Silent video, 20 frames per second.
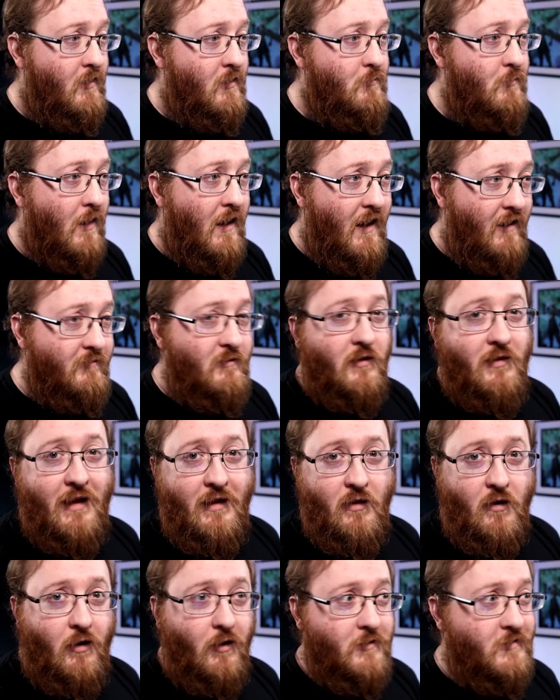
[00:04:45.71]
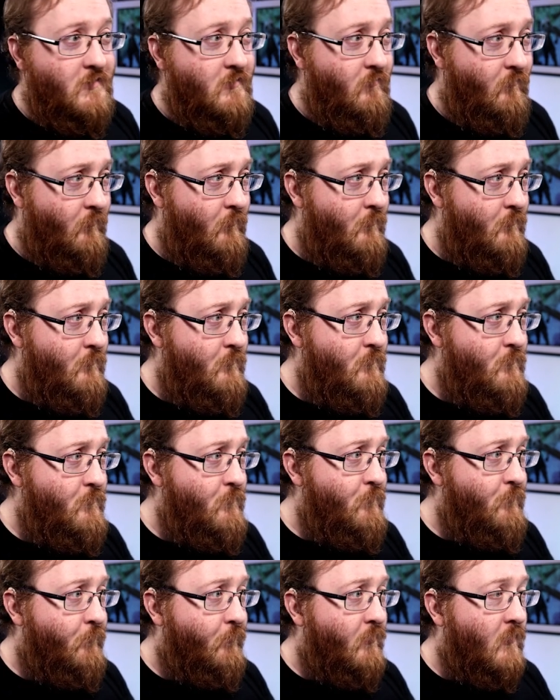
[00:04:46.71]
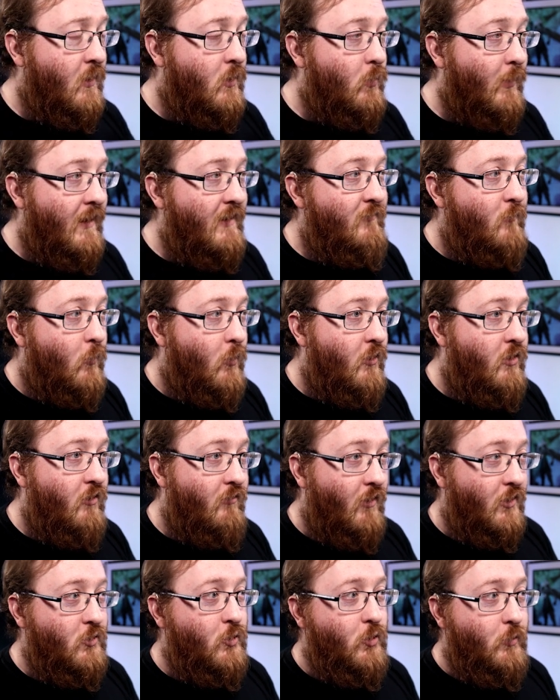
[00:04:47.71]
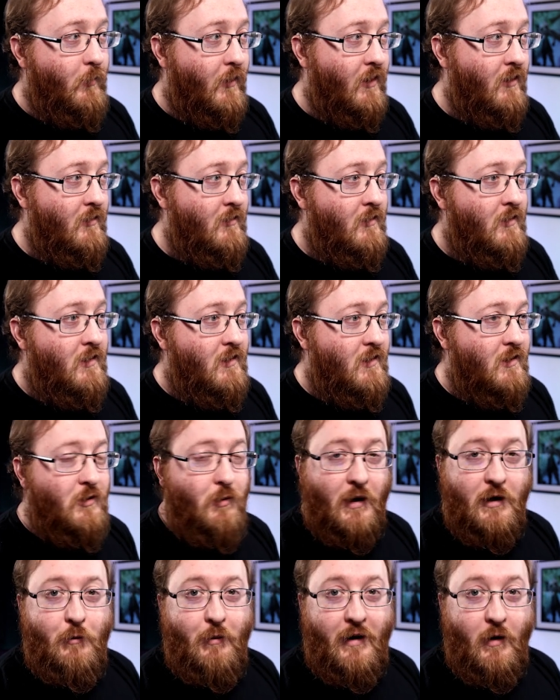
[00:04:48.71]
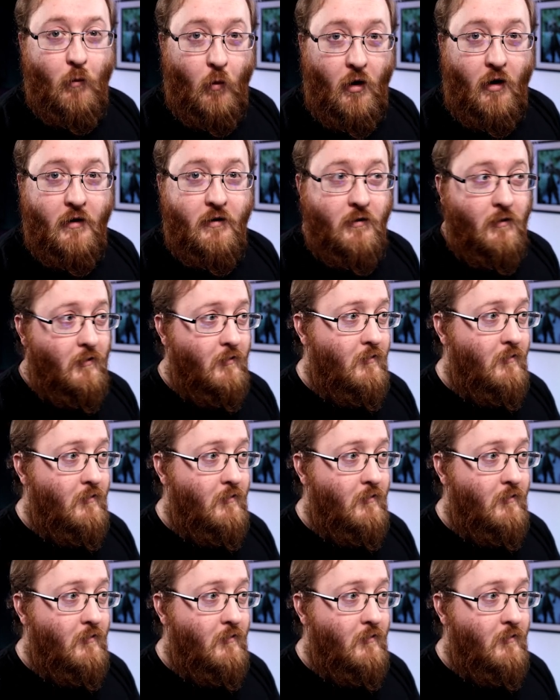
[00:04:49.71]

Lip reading: But after that loss, the 24th of October 2021,